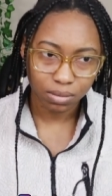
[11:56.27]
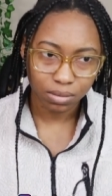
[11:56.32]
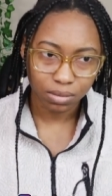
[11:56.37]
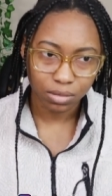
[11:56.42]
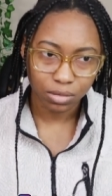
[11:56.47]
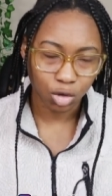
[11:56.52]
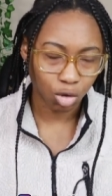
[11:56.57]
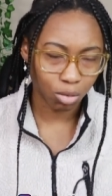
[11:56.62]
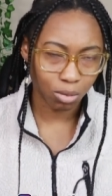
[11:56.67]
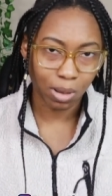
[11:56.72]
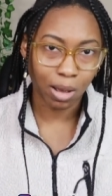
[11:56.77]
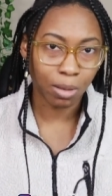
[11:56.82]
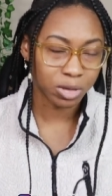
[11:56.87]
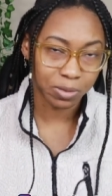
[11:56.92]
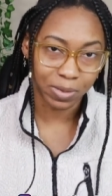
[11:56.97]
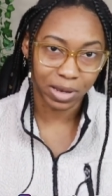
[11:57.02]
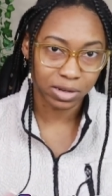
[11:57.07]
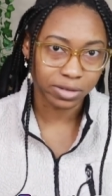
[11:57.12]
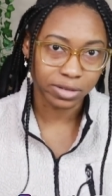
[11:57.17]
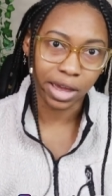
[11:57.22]
your mom's
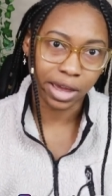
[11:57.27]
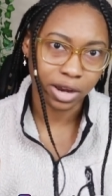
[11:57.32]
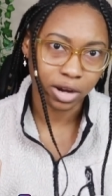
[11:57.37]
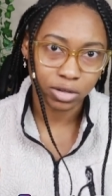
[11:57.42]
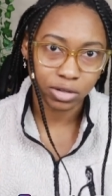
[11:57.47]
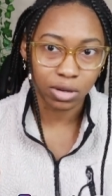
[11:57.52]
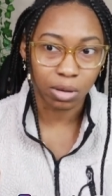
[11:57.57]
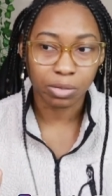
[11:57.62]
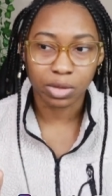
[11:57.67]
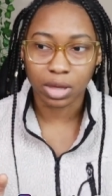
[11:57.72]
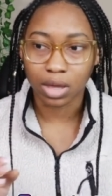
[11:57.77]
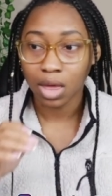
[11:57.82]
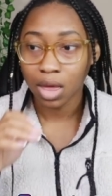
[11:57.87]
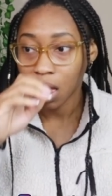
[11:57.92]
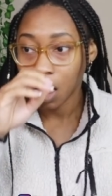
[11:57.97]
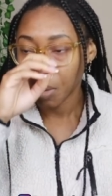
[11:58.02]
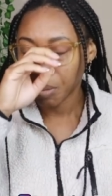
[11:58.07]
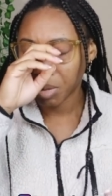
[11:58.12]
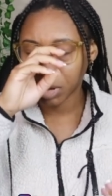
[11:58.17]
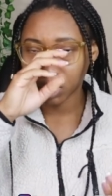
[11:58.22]
about to die or something
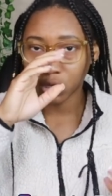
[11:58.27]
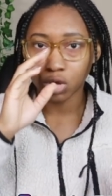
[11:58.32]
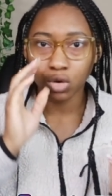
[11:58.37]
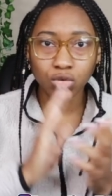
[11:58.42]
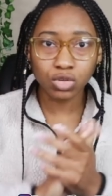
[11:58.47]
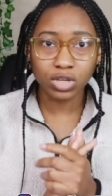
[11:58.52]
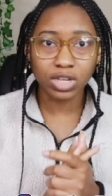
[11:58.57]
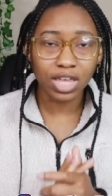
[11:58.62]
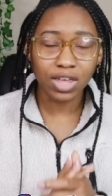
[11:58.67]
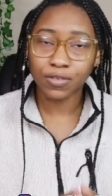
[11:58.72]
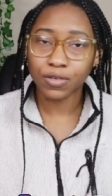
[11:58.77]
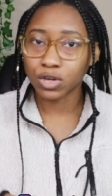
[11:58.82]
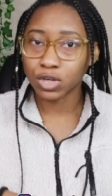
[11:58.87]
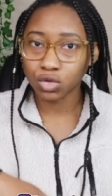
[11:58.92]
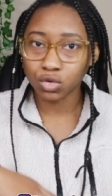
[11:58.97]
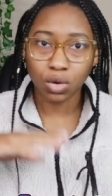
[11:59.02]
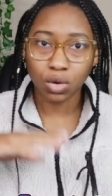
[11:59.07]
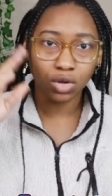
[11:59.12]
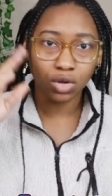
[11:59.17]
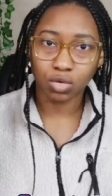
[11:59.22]
but usually if you're just
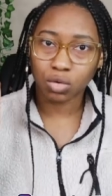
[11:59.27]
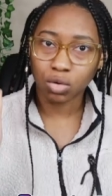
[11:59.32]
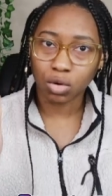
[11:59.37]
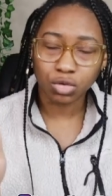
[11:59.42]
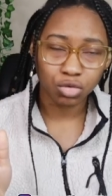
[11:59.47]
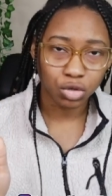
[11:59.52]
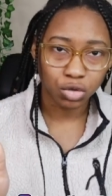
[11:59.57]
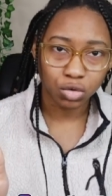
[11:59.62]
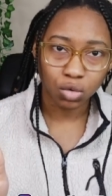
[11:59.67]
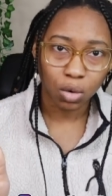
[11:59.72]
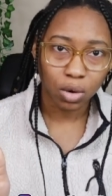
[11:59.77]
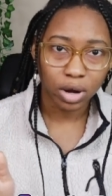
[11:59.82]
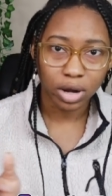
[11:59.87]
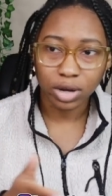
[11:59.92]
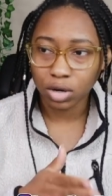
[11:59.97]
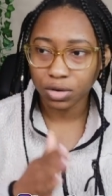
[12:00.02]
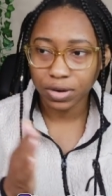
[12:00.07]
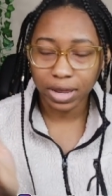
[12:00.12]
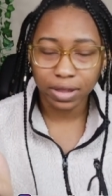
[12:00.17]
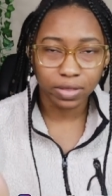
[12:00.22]
going to the grocery store and you're
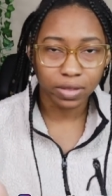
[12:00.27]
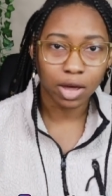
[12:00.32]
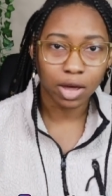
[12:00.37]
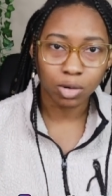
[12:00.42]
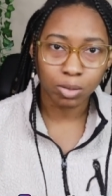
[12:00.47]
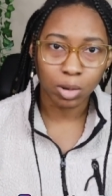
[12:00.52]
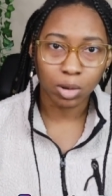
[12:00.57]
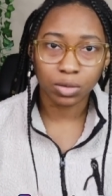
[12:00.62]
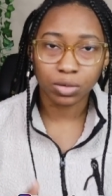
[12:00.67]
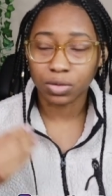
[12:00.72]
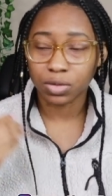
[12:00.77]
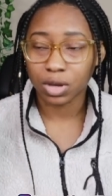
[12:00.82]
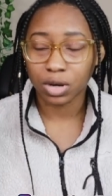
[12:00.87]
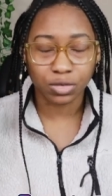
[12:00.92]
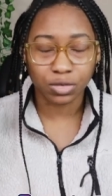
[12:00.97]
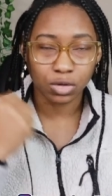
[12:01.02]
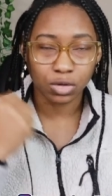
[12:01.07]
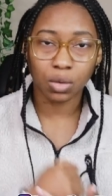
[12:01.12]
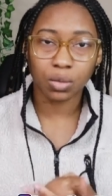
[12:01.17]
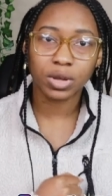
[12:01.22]
taking the autobahn there's
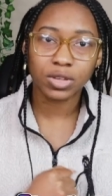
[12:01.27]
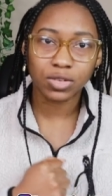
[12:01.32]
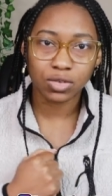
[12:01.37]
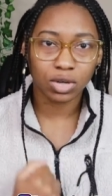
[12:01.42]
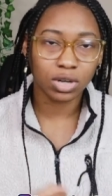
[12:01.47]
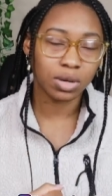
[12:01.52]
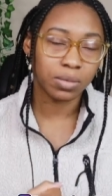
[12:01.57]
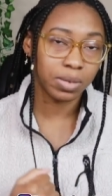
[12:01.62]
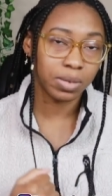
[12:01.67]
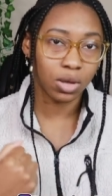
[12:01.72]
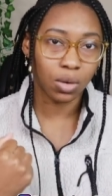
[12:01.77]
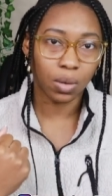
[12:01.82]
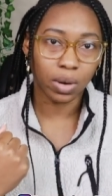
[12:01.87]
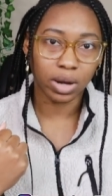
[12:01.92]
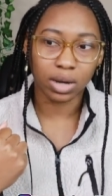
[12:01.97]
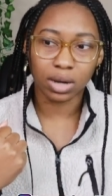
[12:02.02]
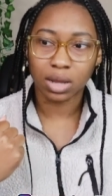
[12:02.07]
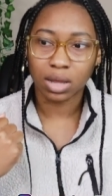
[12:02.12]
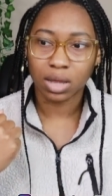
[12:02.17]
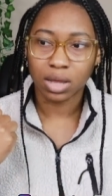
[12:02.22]
no reason you need to be
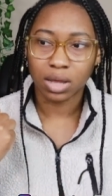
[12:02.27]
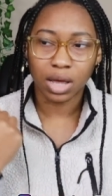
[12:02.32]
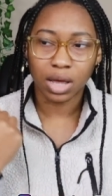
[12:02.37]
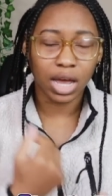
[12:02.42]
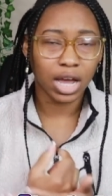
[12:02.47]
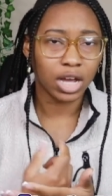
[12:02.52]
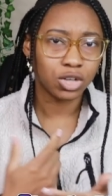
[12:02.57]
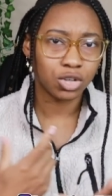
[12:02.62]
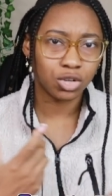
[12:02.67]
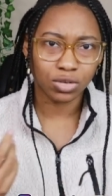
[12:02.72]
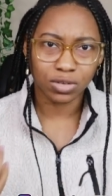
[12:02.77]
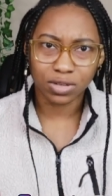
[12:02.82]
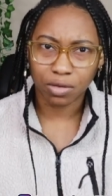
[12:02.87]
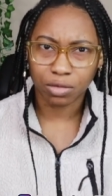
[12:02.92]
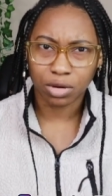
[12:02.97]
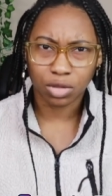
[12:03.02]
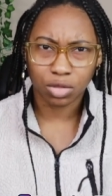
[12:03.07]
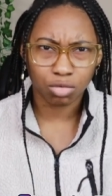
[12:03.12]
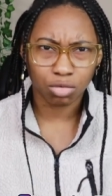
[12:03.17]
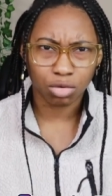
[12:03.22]
going
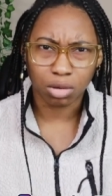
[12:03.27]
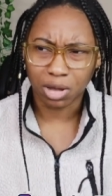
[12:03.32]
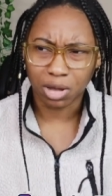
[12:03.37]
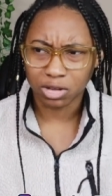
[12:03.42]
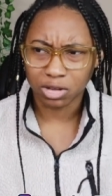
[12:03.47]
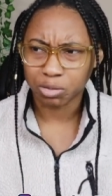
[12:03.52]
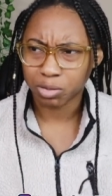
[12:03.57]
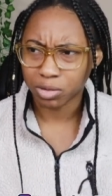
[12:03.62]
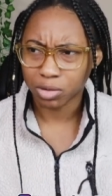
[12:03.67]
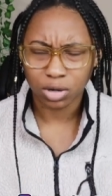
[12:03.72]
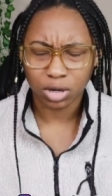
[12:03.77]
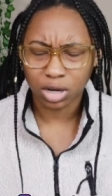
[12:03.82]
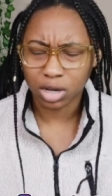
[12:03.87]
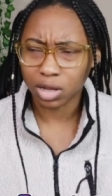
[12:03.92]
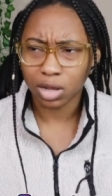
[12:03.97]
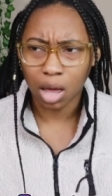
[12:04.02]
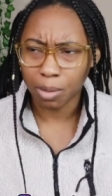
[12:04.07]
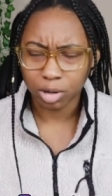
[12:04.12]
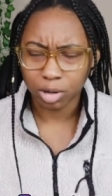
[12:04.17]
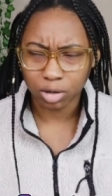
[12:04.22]
173 miles per
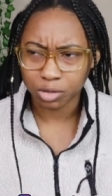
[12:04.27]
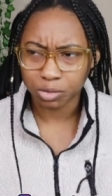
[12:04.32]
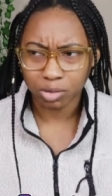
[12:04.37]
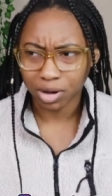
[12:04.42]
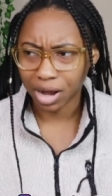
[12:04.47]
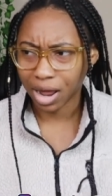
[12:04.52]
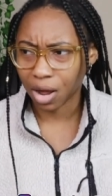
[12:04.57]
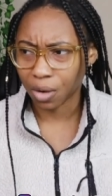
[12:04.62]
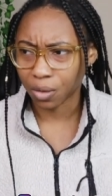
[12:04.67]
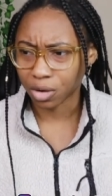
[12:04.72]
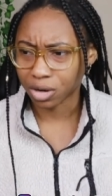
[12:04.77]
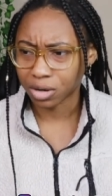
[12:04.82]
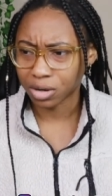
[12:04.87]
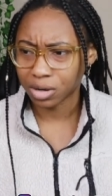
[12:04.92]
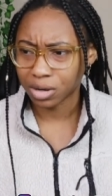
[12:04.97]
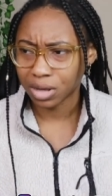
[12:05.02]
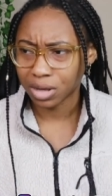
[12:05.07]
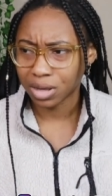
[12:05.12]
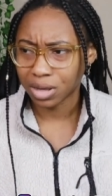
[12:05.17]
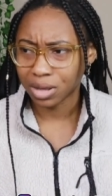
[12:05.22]
kilometers per hour
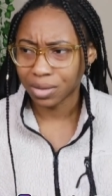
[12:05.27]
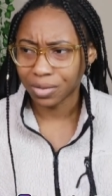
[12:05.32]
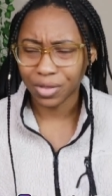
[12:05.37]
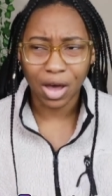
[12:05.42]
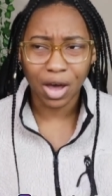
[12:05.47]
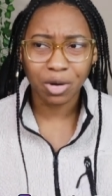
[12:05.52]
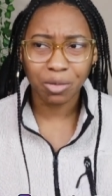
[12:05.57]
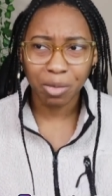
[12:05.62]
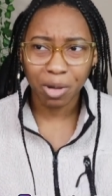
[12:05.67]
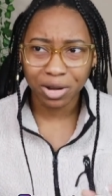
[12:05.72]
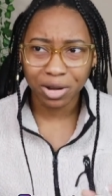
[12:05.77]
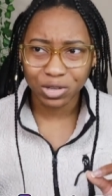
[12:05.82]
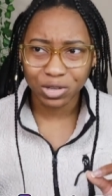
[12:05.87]
the autobahn is